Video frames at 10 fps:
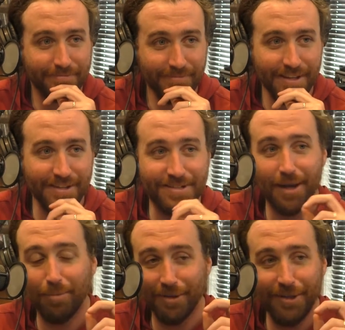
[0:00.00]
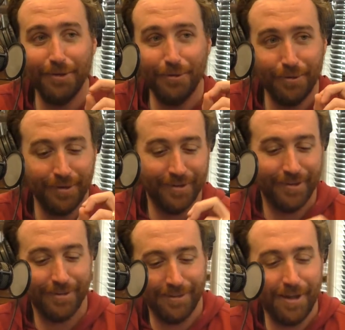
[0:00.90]
is it. W,
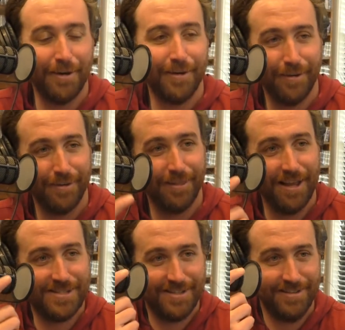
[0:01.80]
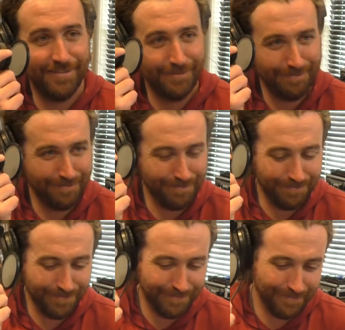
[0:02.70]
letter, lesson. Yeah.
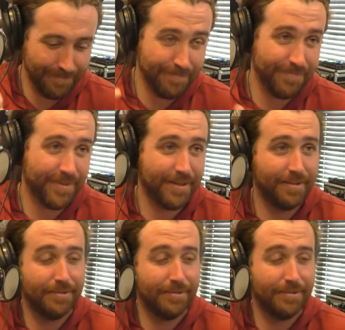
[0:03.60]
The letter of the